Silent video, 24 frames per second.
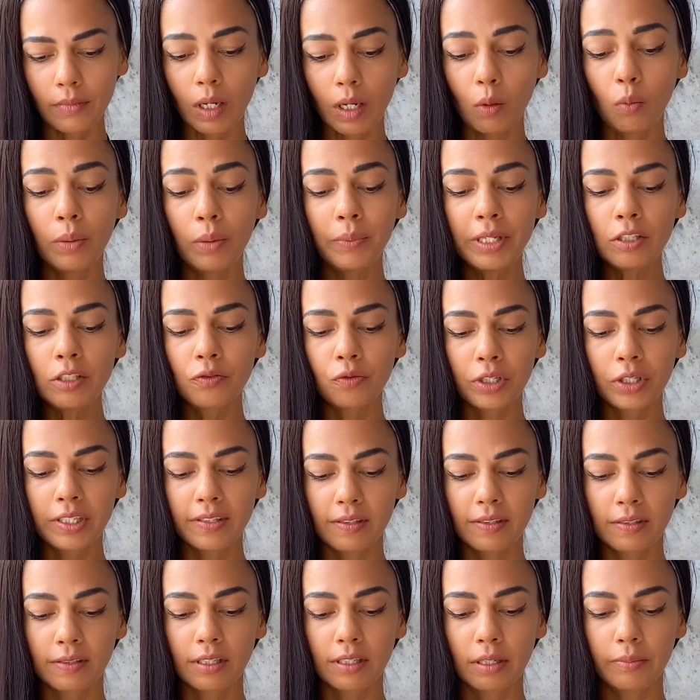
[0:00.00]
Women's
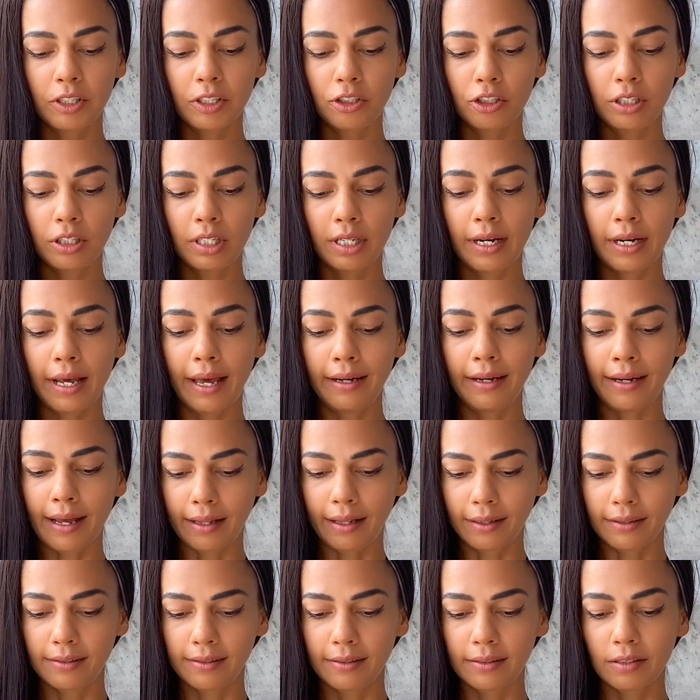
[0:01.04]
Voices commissioned an
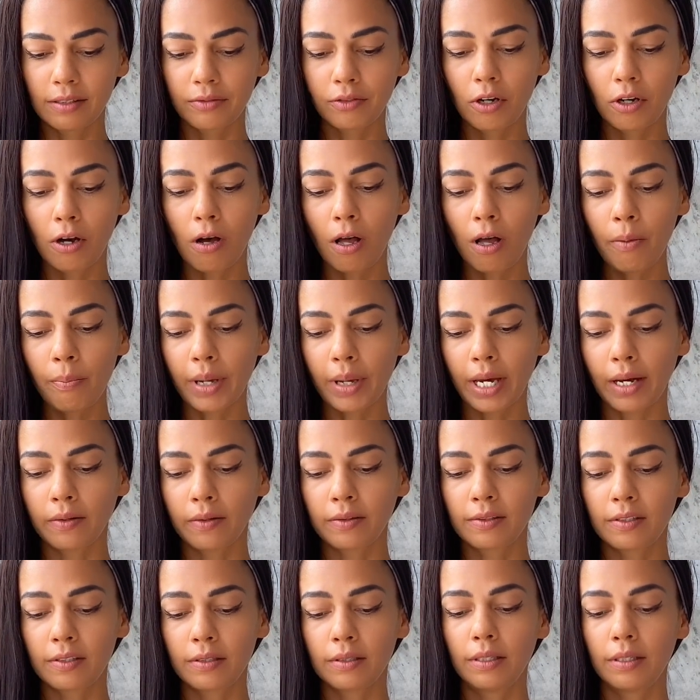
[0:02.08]
analysis of
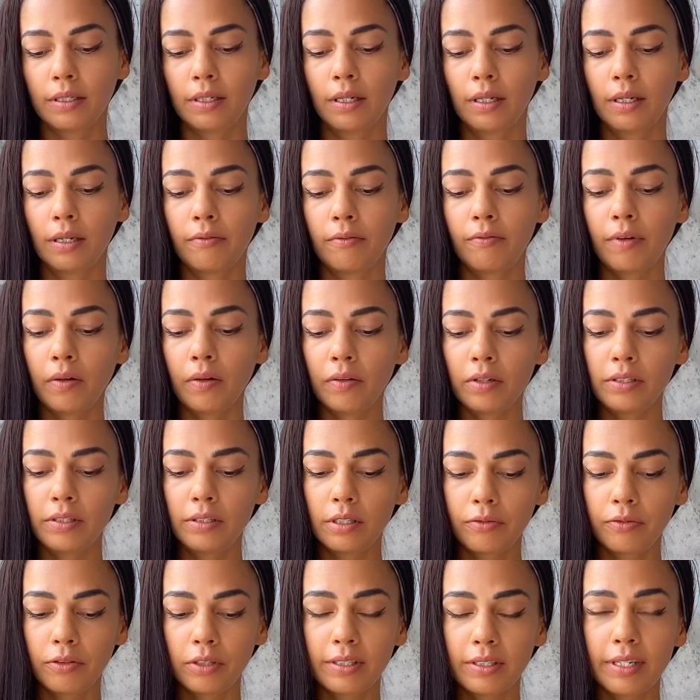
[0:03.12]
compounds found in
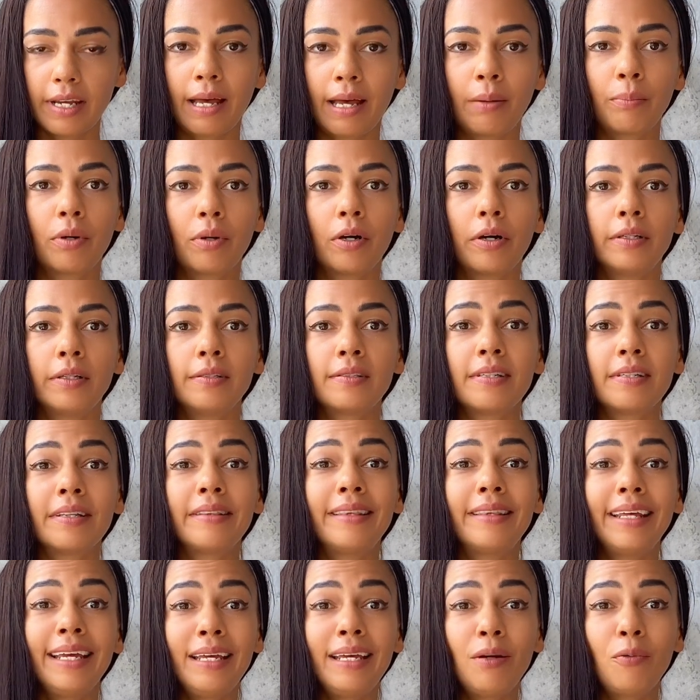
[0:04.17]
different tampons that
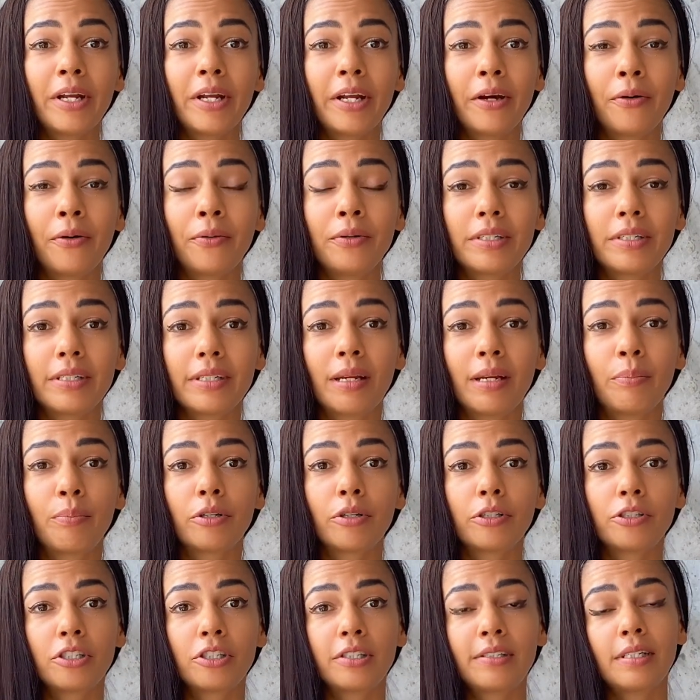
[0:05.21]
they went out and
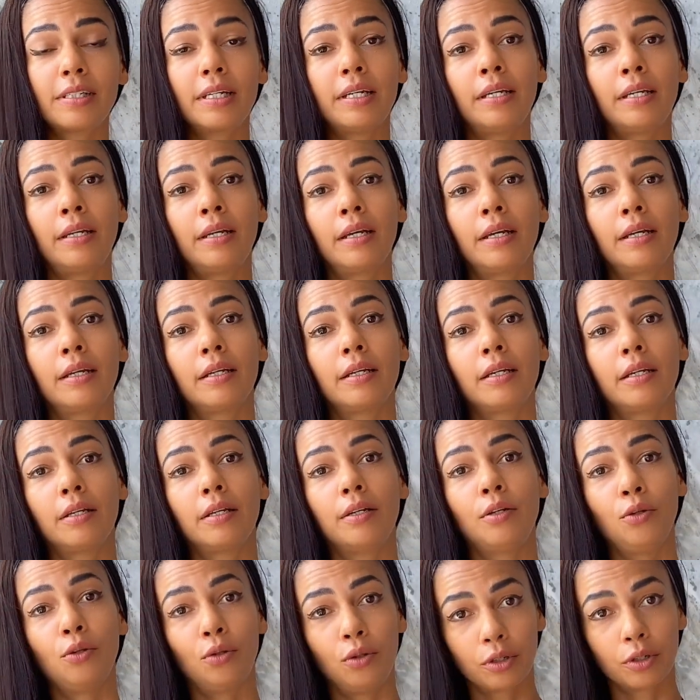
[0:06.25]
purchased in
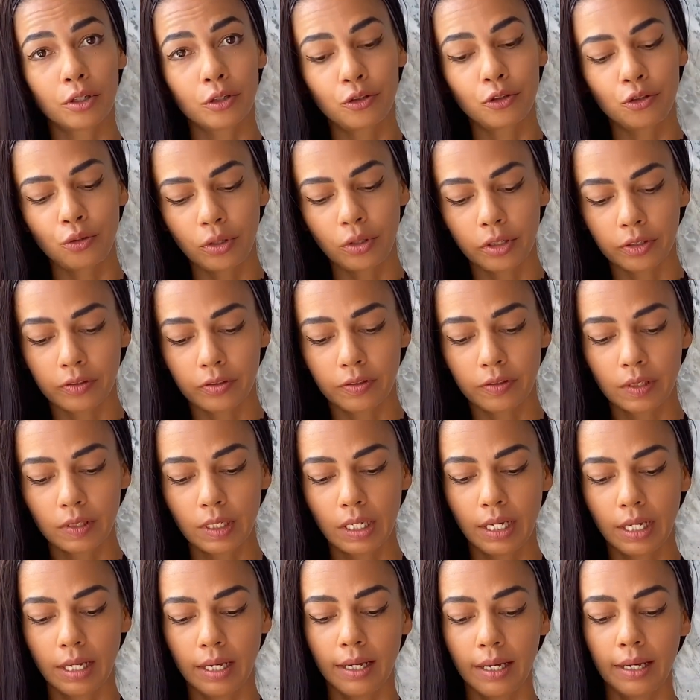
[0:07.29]
New York stores.
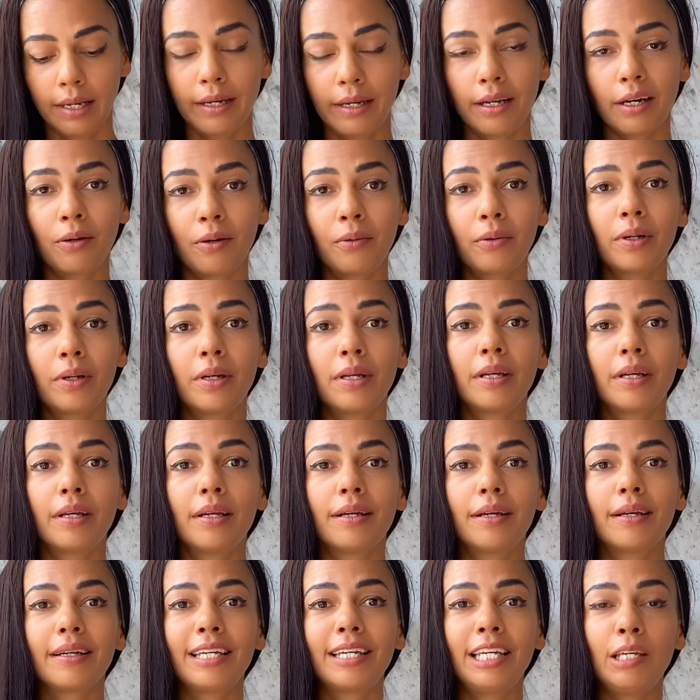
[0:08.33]
Now
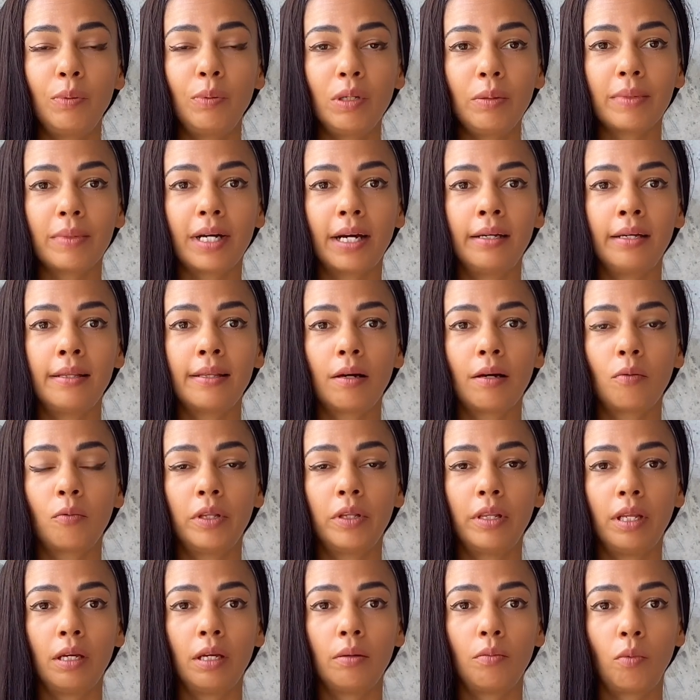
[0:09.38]
keep in mind that when
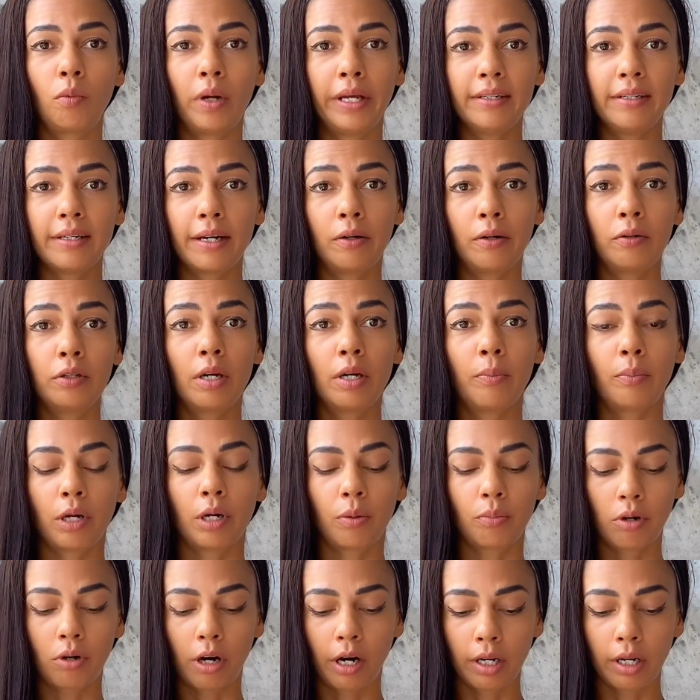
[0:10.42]
they went out and bought
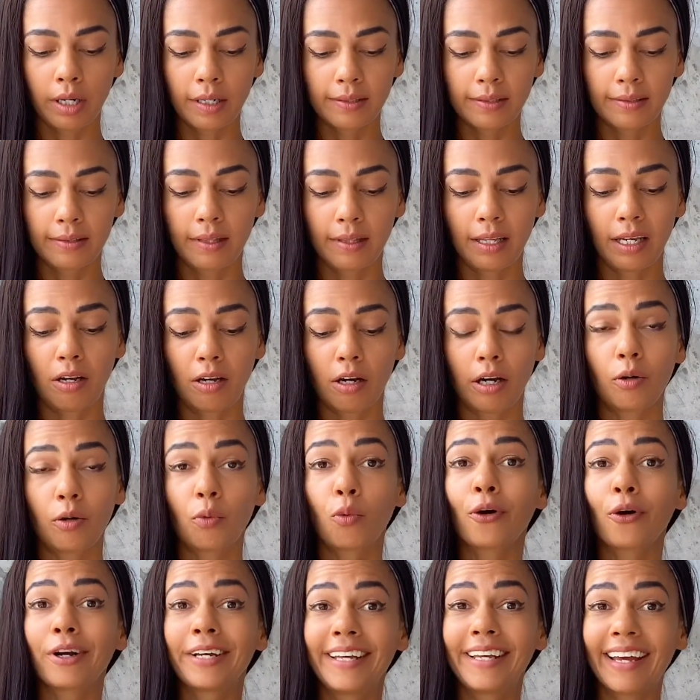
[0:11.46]
products, they got
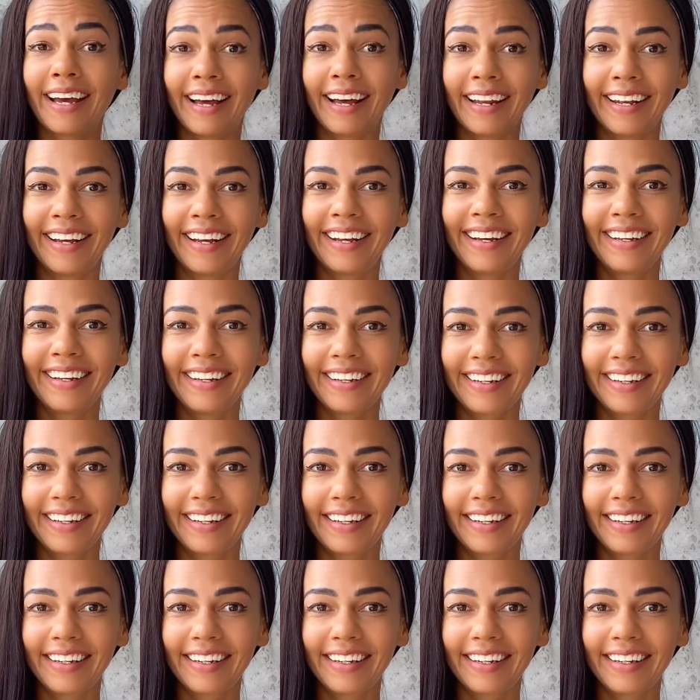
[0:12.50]
organic,